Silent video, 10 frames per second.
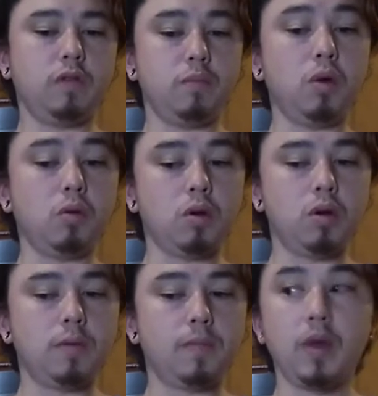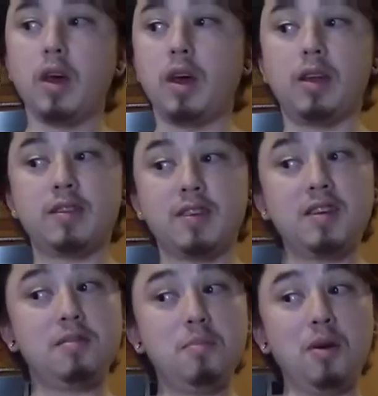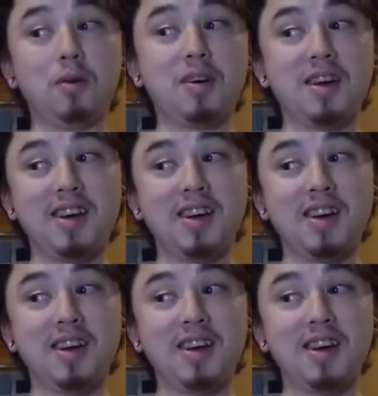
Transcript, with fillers: of milk. And it says milk,